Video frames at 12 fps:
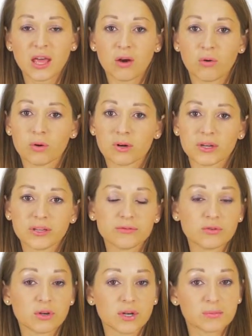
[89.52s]
or
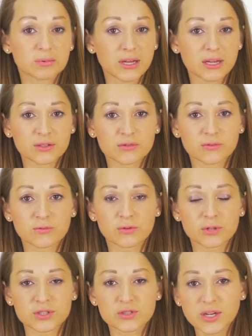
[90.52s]
if you are applying
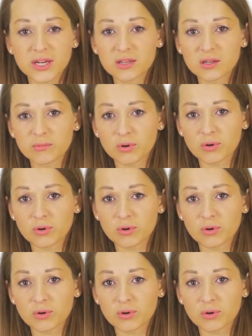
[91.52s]
for a training